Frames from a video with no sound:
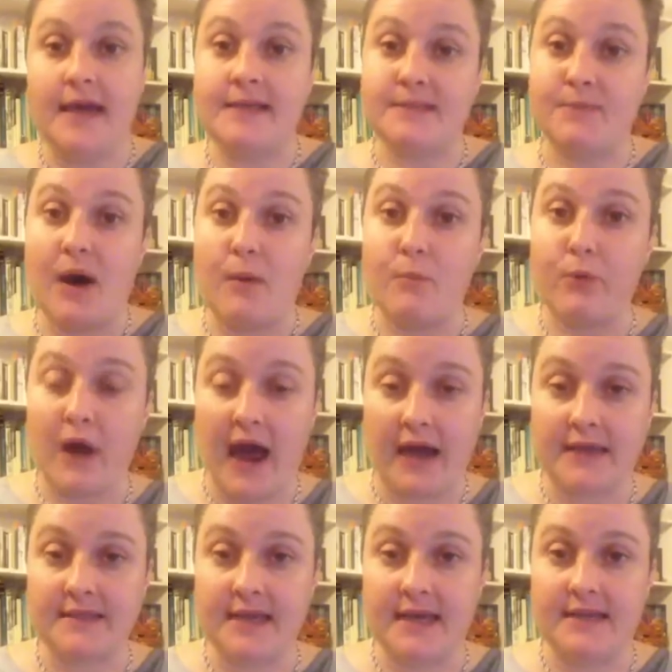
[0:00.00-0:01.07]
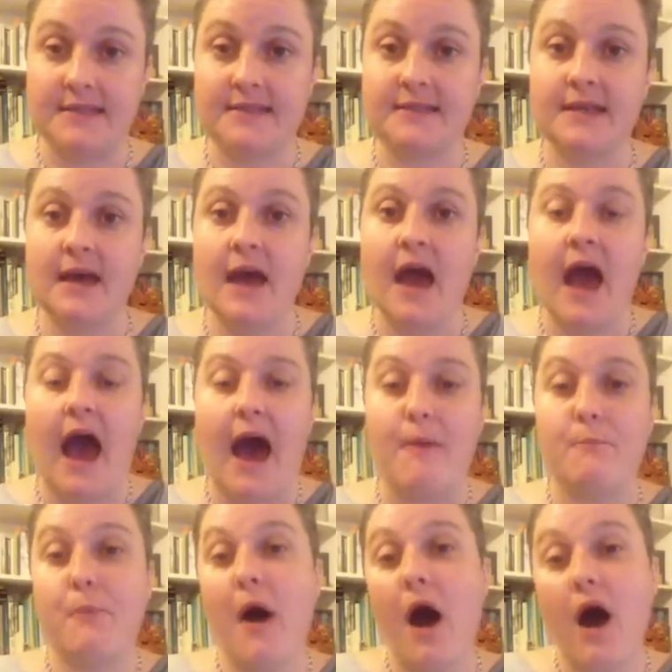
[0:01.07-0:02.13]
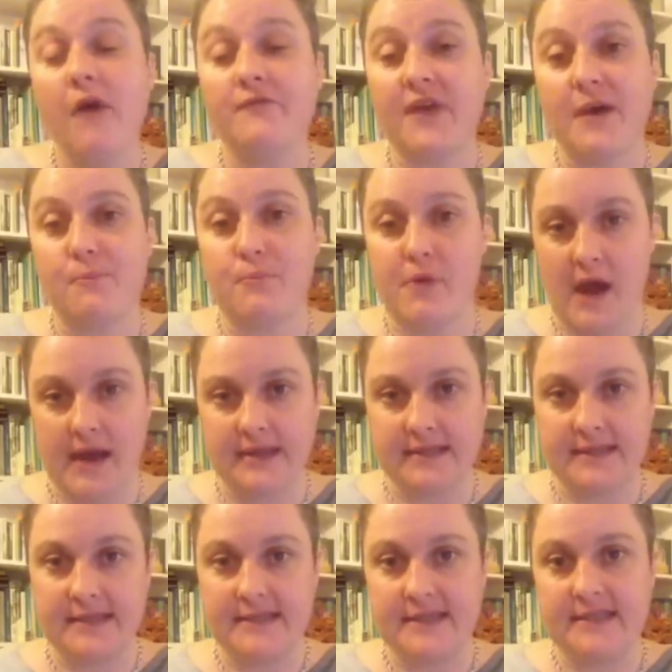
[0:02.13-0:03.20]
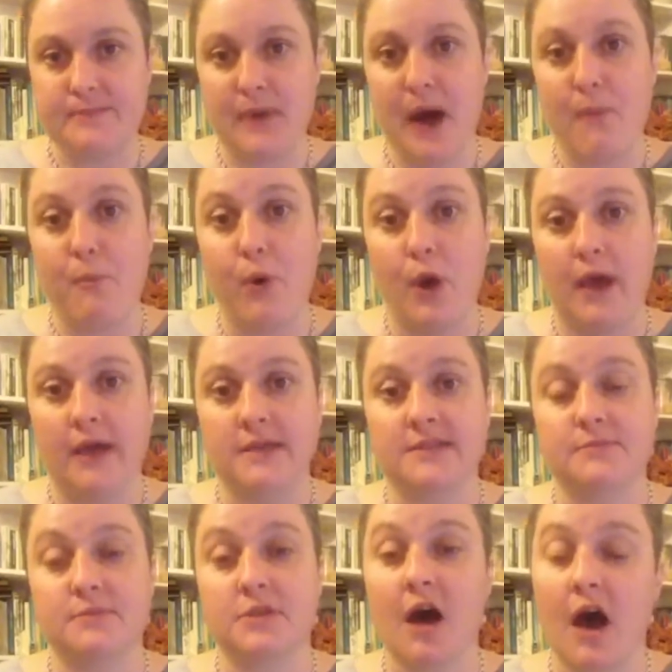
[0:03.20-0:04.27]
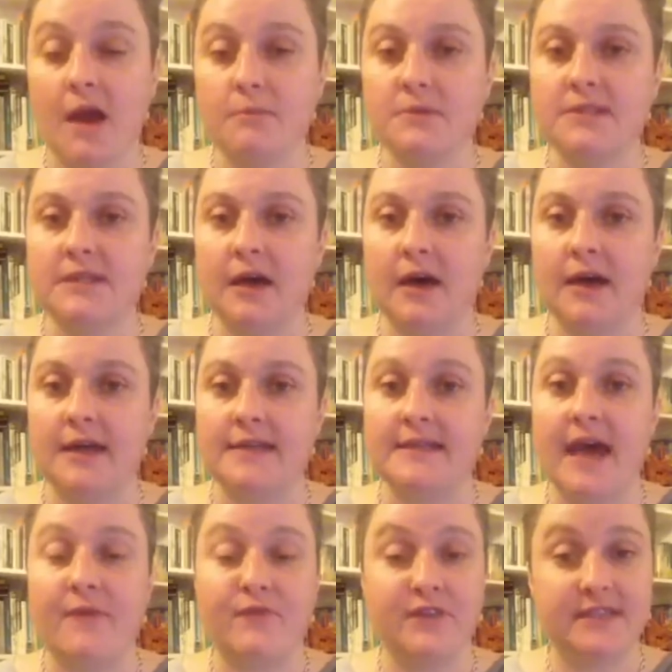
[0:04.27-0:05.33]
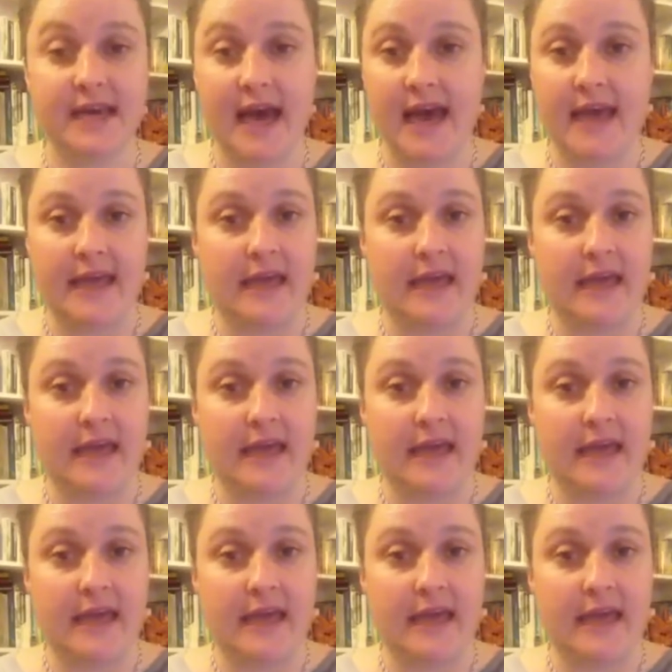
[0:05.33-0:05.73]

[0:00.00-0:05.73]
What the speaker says: is about practice, and part of that practice is about putting some time aside every day,